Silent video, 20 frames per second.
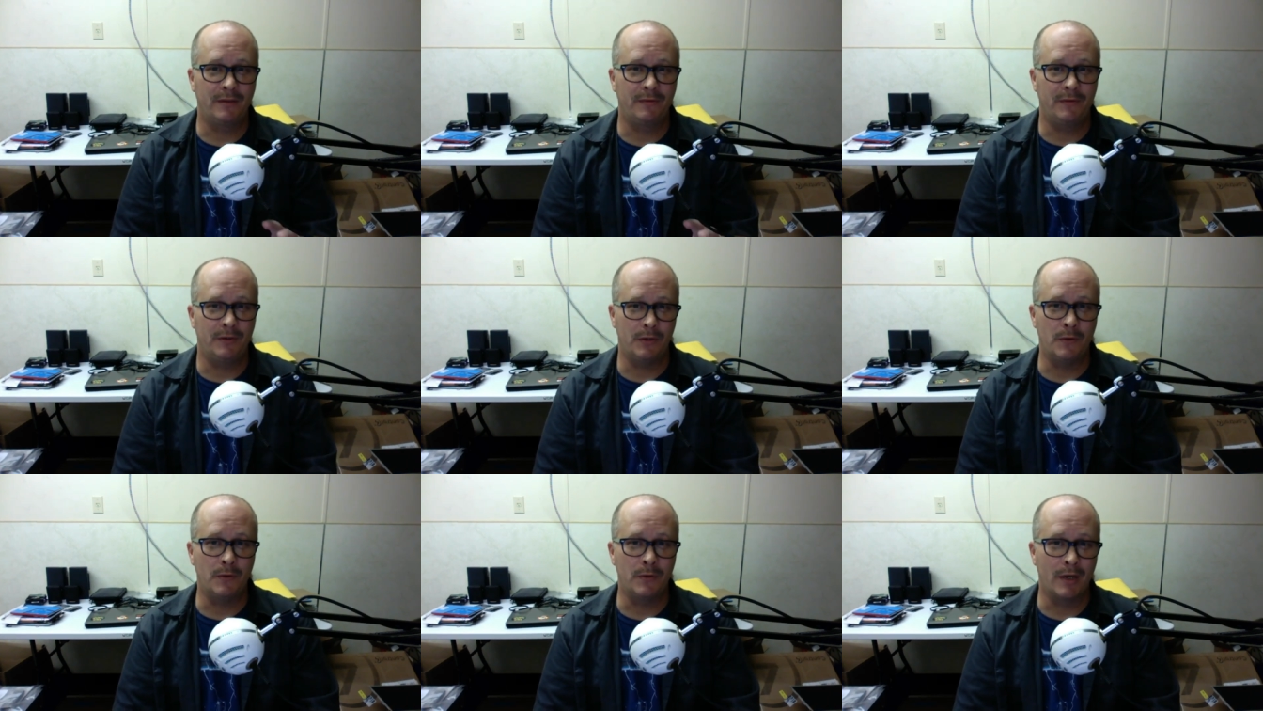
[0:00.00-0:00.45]
for
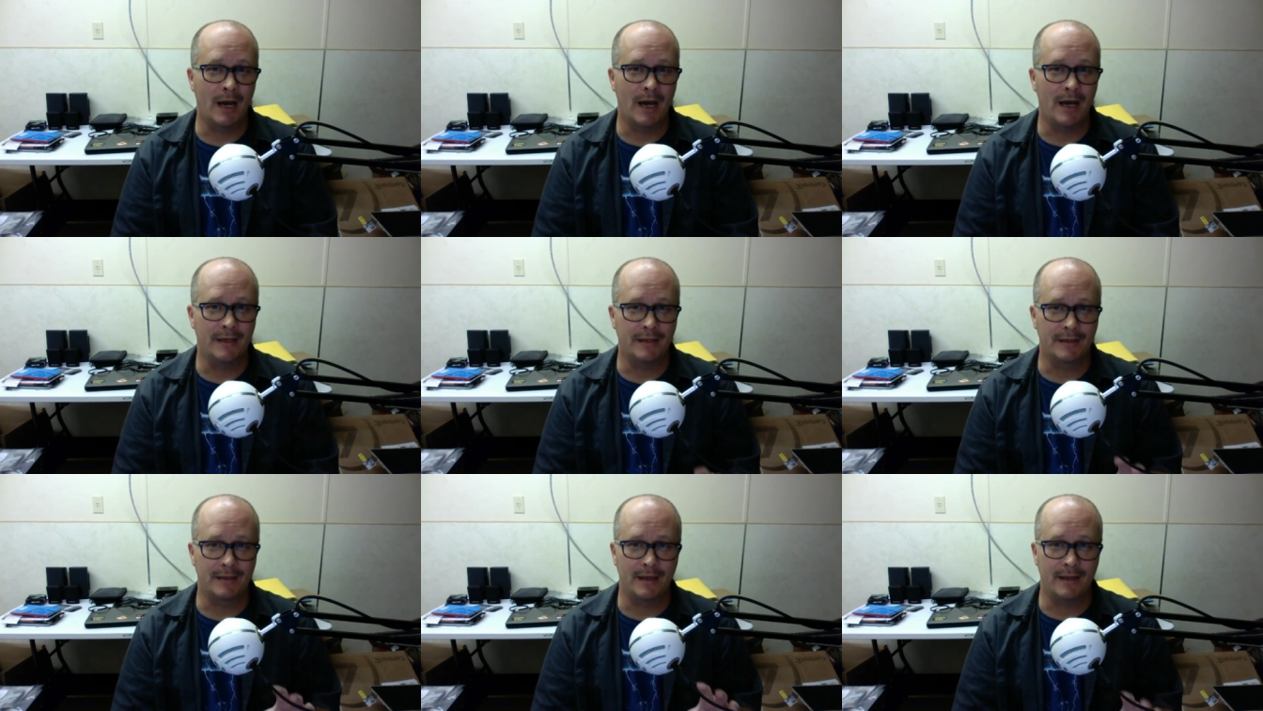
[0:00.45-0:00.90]
you
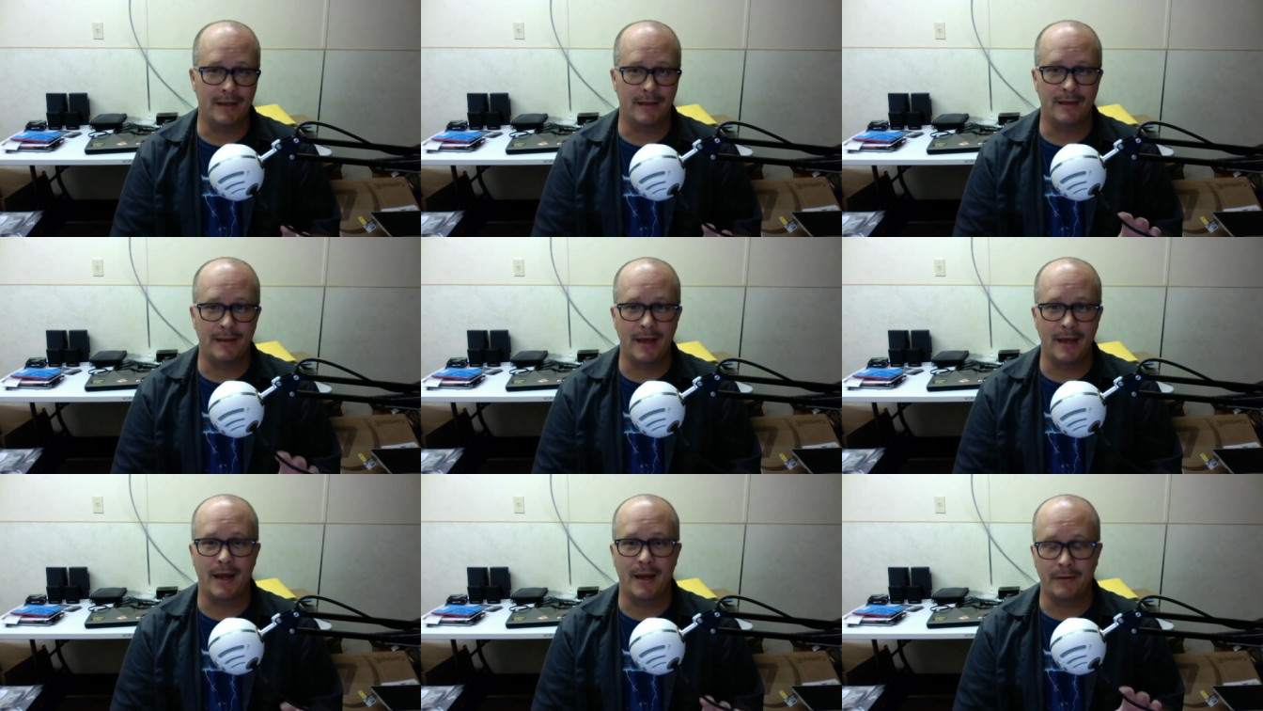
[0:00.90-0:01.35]
guys
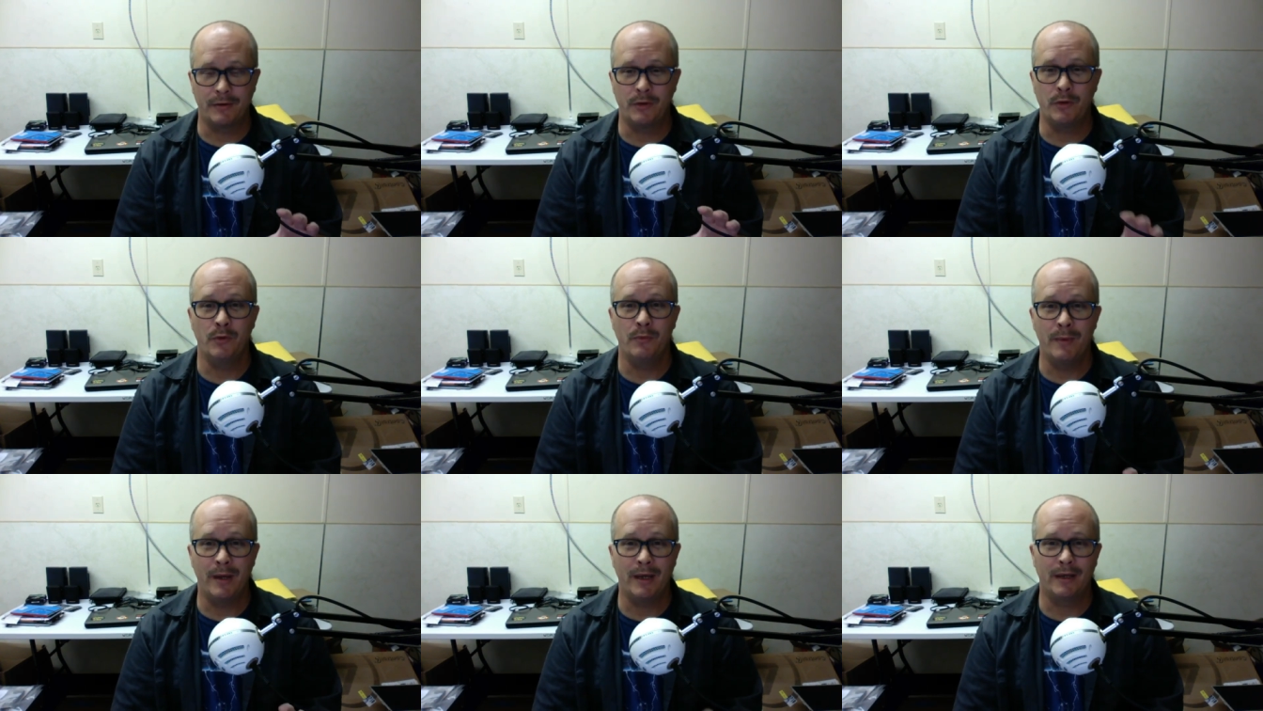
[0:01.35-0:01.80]
that I
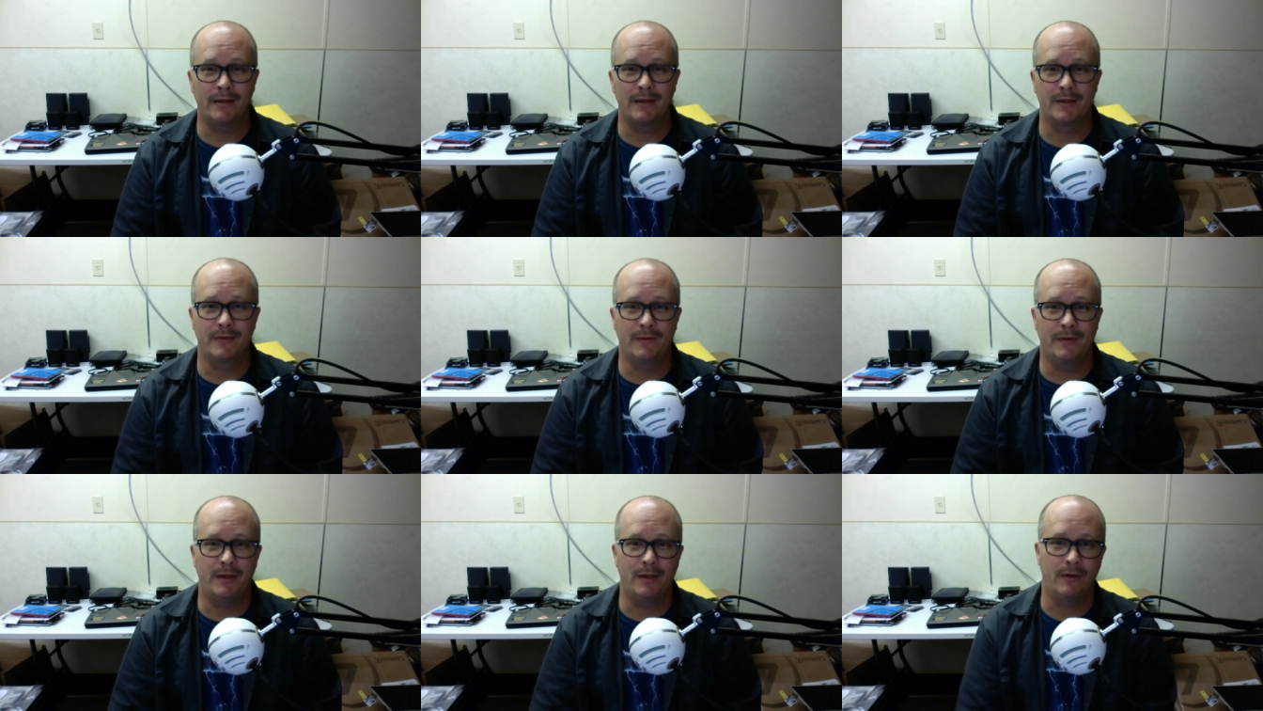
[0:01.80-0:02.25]
do make
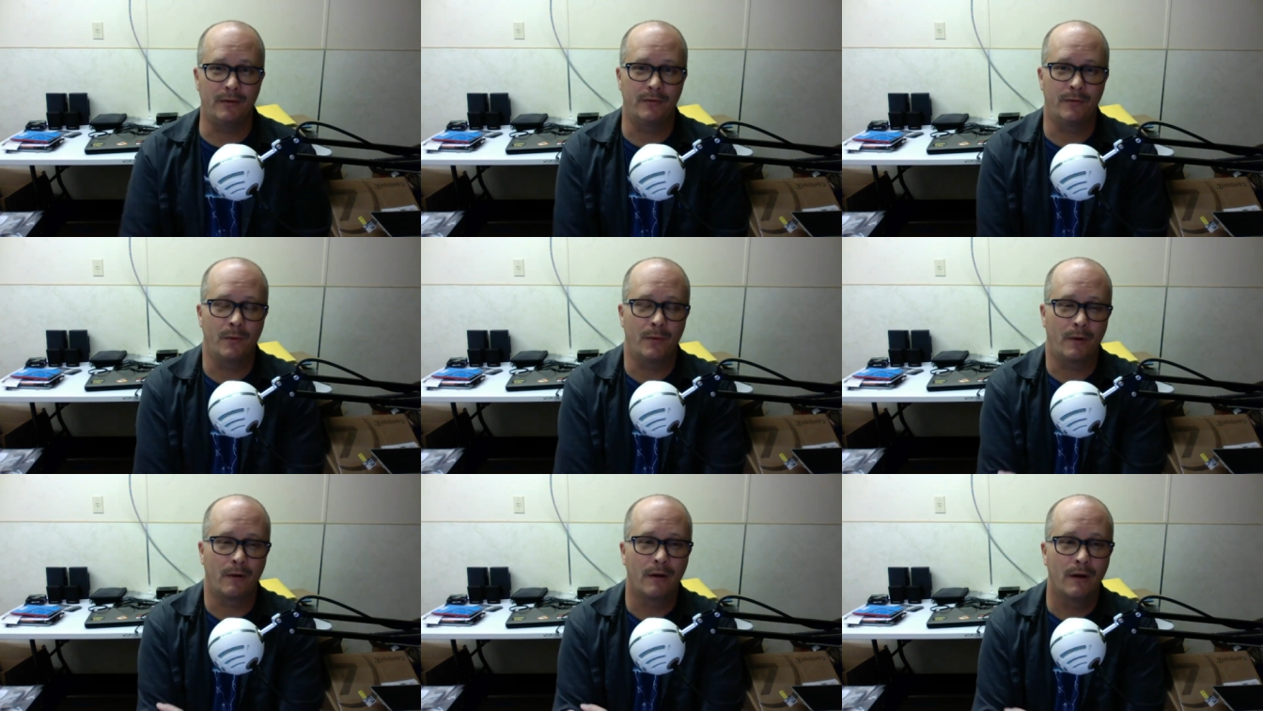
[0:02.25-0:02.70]
this video
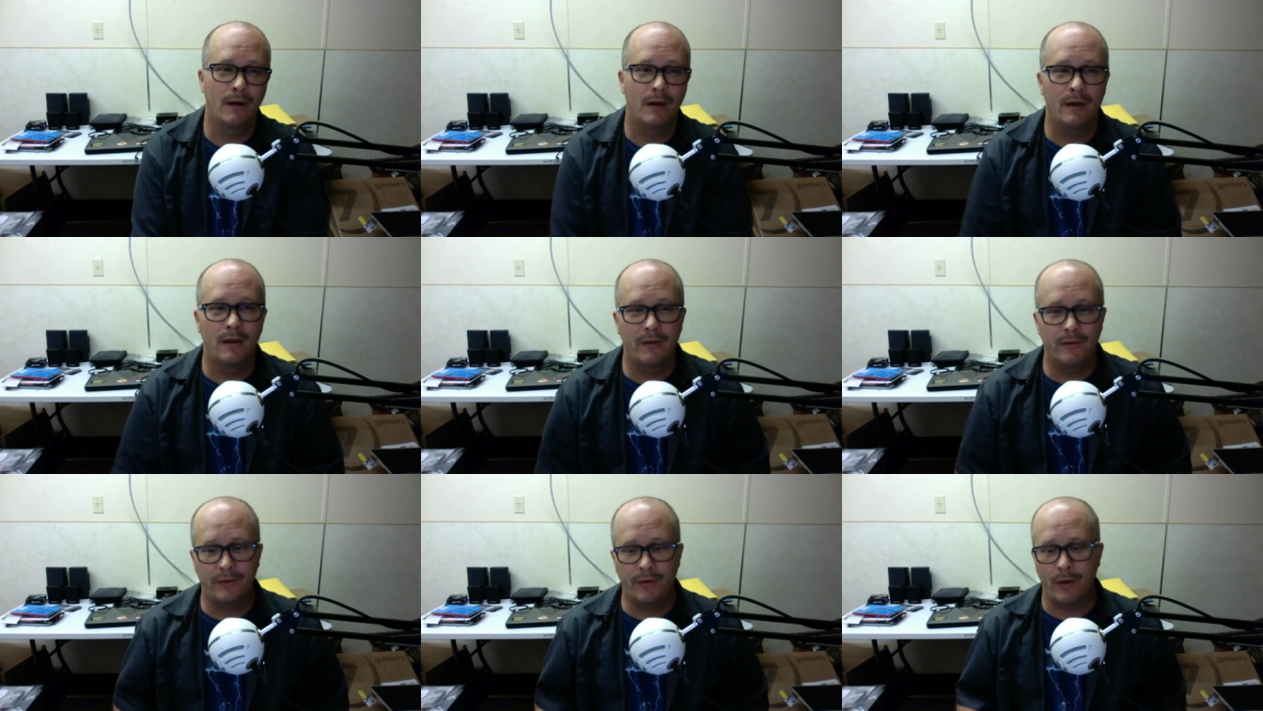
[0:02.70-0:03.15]
for.
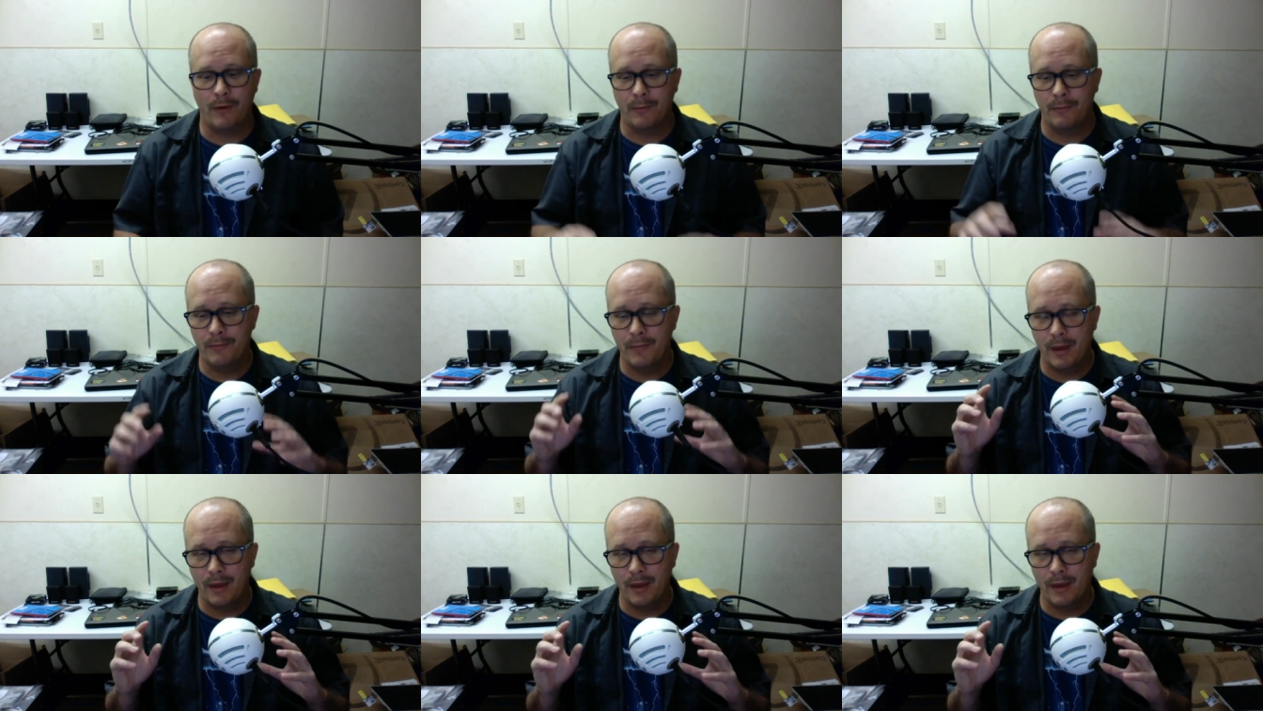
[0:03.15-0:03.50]
So